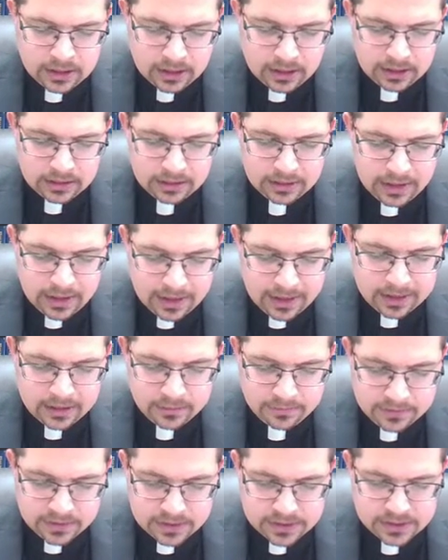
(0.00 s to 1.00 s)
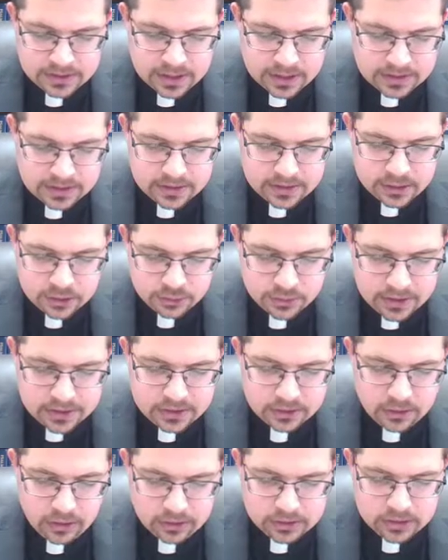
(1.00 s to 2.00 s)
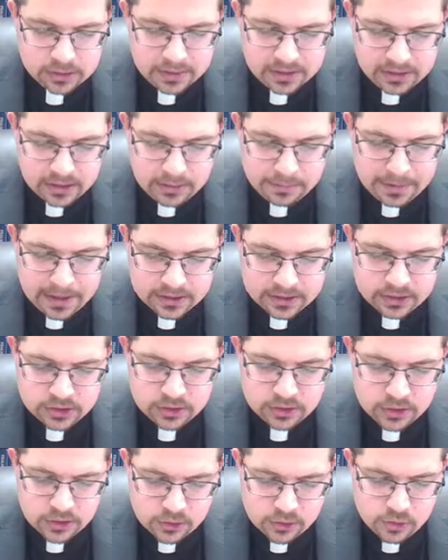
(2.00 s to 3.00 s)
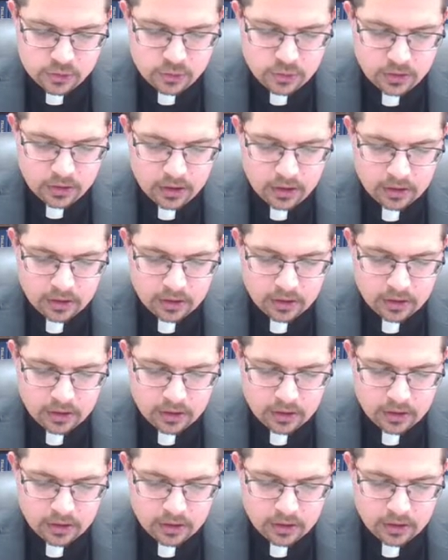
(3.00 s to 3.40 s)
line of descendants, tracing ultimately back to you,